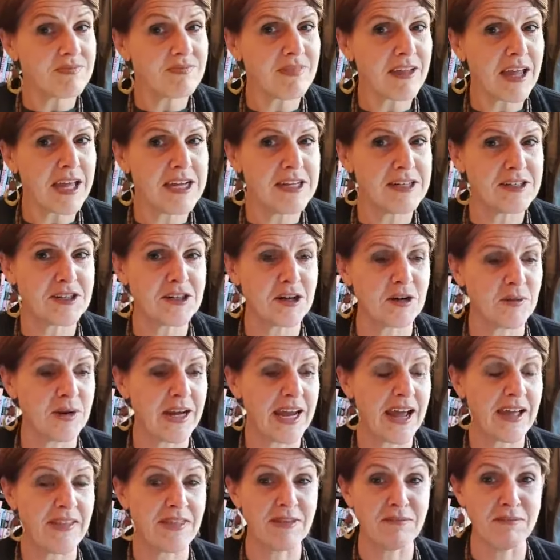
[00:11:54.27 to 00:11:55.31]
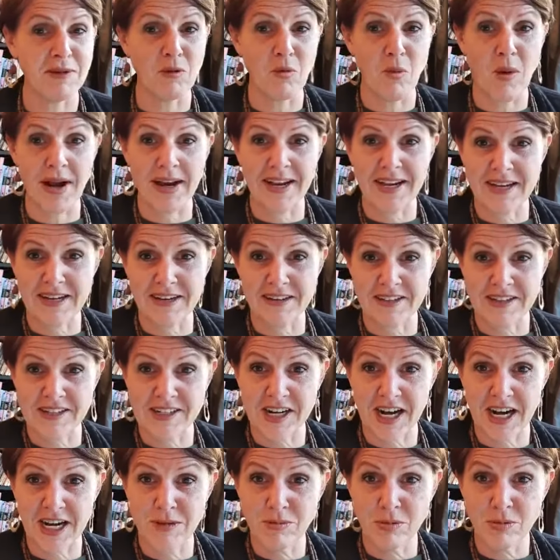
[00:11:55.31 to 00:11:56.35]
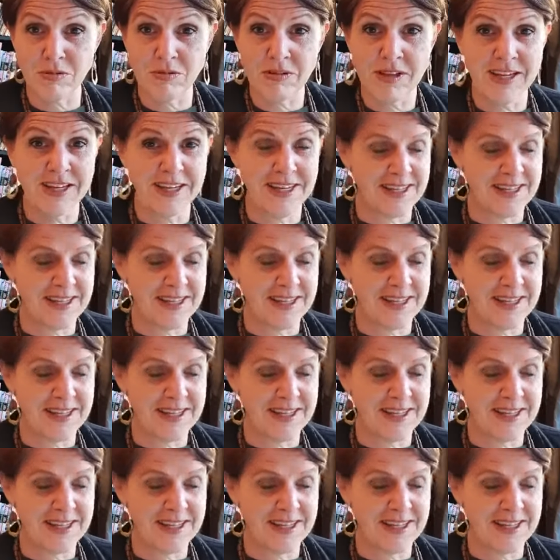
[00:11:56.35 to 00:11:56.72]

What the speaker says: And so we had them at one end of the table.